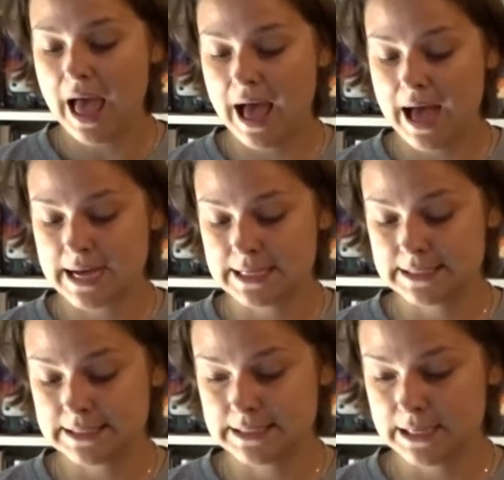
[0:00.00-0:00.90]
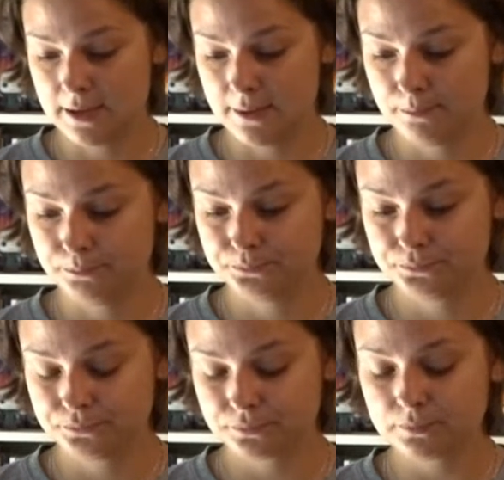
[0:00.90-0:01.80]
And
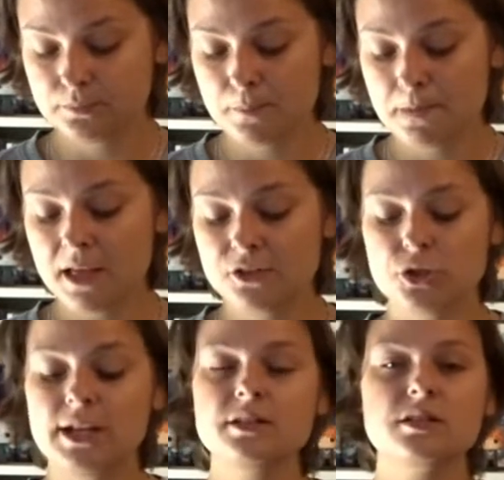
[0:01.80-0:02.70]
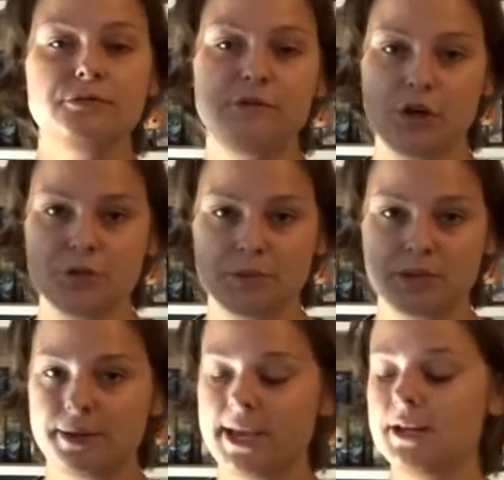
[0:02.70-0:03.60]
so that's the first book they
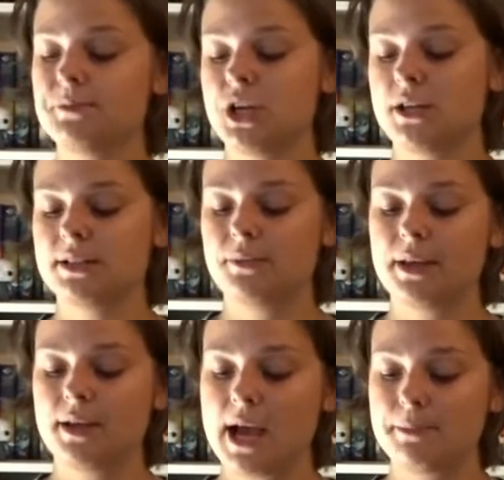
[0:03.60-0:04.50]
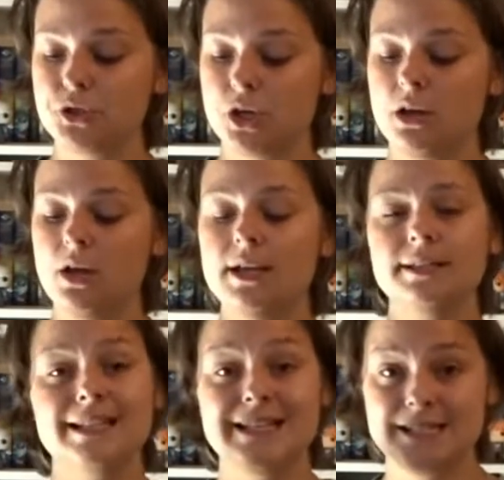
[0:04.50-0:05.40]
recapture, and then recapture
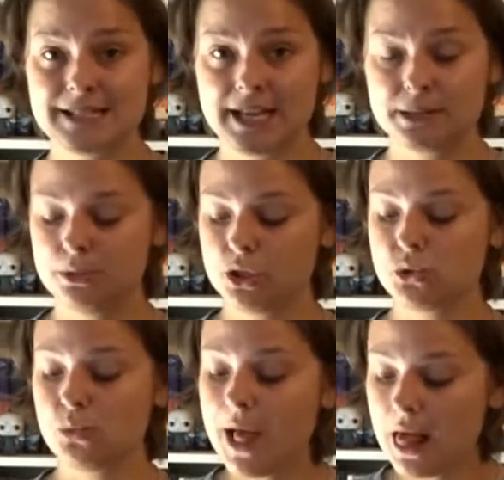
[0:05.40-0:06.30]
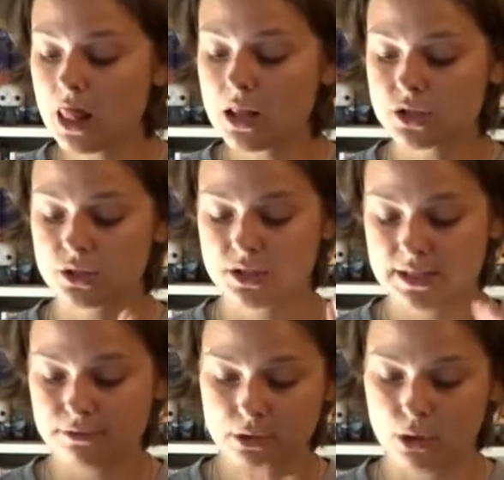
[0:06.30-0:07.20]
the second book as well. So it's
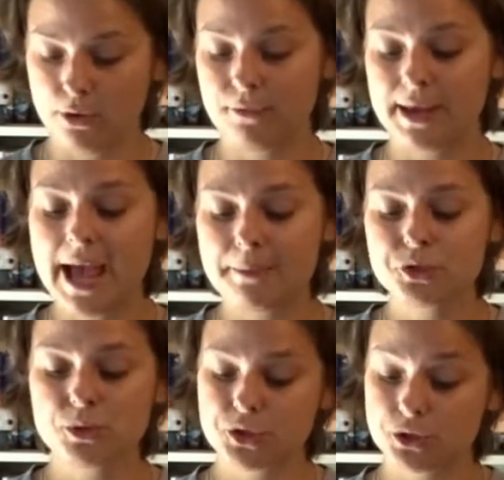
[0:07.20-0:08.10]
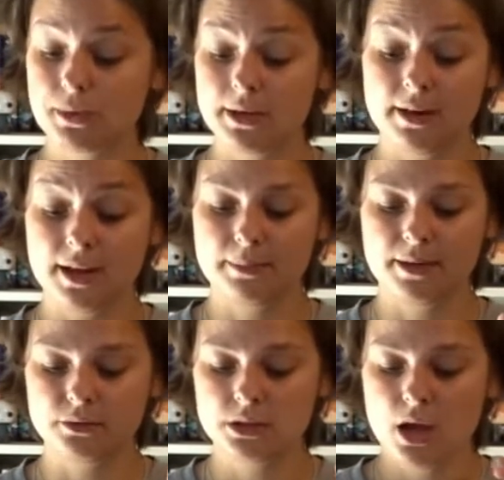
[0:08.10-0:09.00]
definitely a lot of recapture, which I really like
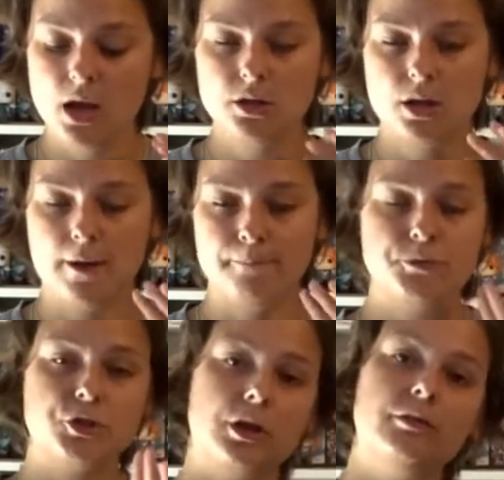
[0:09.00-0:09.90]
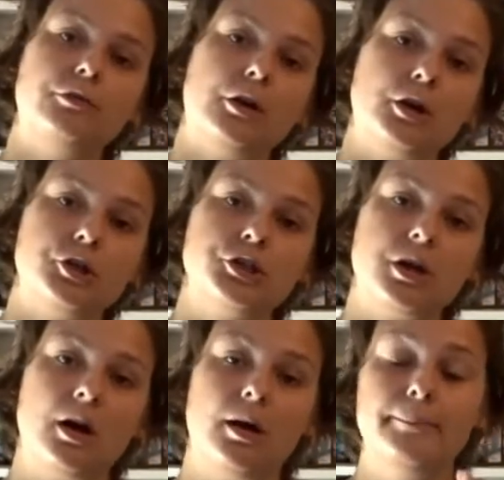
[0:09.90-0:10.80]
about Seraf Förlag's
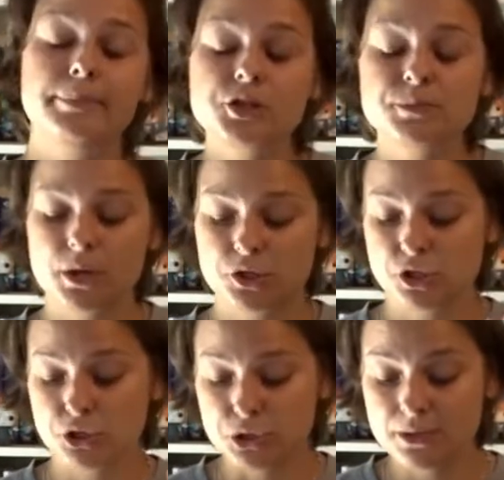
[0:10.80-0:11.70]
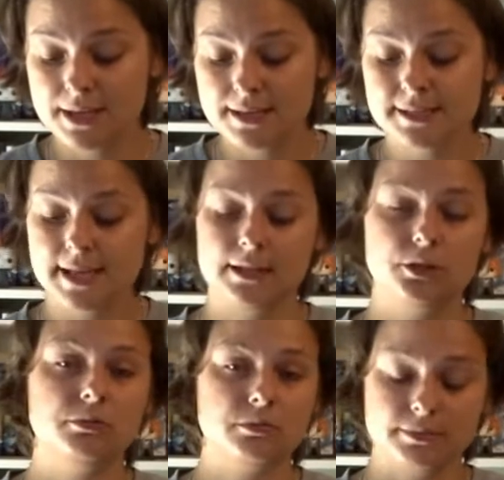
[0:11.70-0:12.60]
books, because they do this and
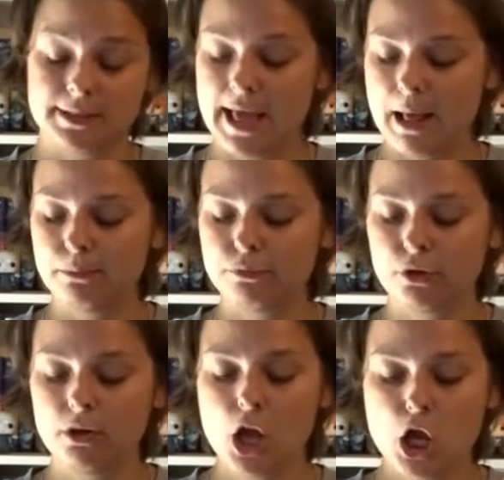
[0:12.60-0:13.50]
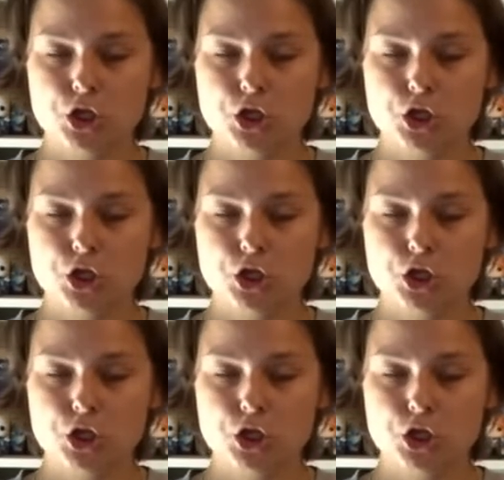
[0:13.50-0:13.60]
it's really helpful.